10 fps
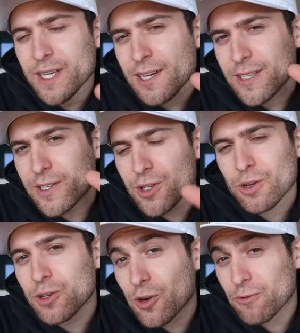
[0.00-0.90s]
has a
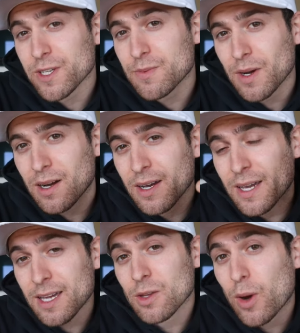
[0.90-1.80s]
certain charisma
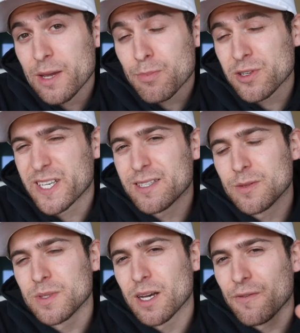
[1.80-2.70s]
in the way he presents
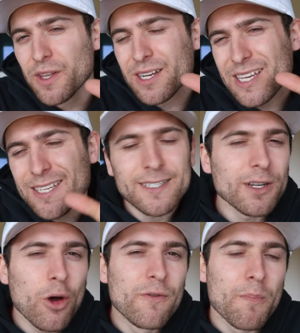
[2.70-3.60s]
himself that
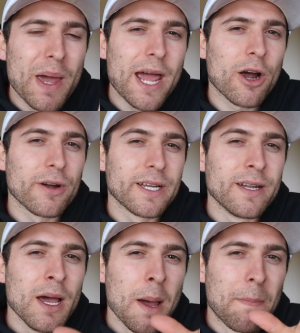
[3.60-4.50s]
isn't overpowering,
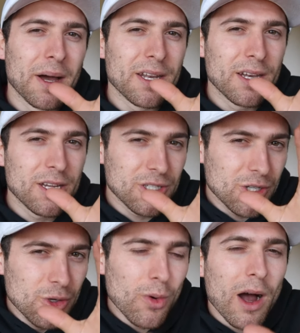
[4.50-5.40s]
but
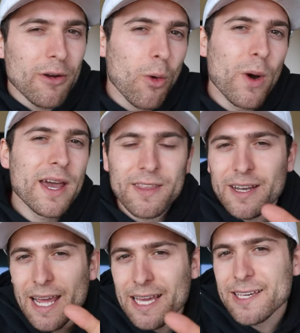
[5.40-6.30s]
you are aware
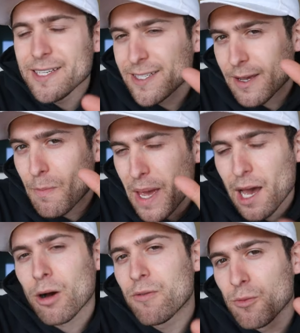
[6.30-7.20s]
that he is a
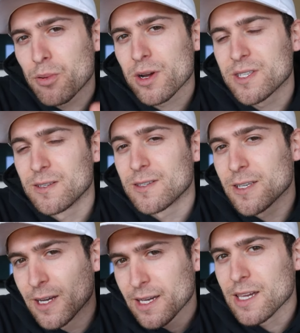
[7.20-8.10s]
powerful
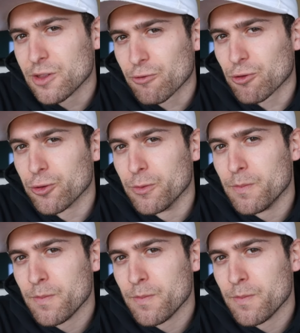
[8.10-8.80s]
presence in the room.